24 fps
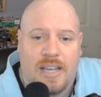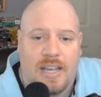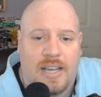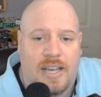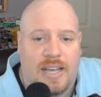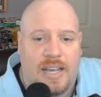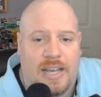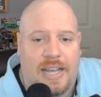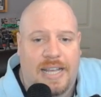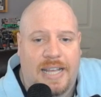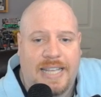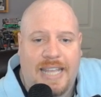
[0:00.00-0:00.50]

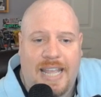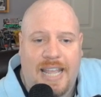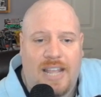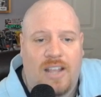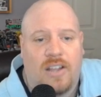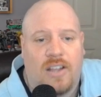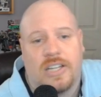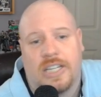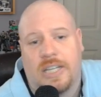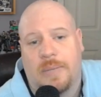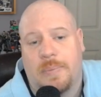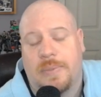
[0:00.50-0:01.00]
I can't
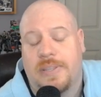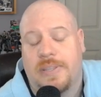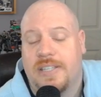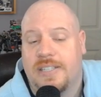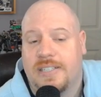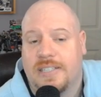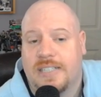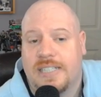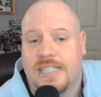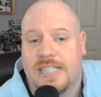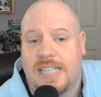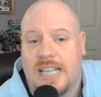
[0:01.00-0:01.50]
argue with the
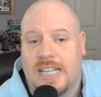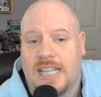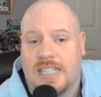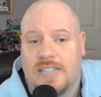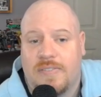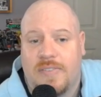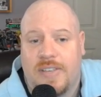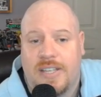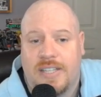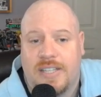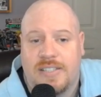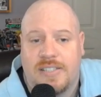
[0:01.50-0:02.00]
success
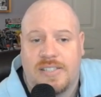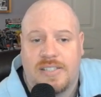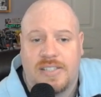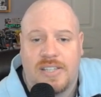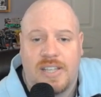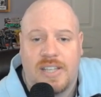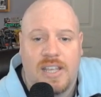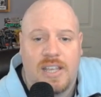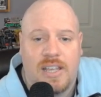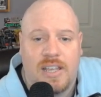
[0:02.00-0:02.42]
of it.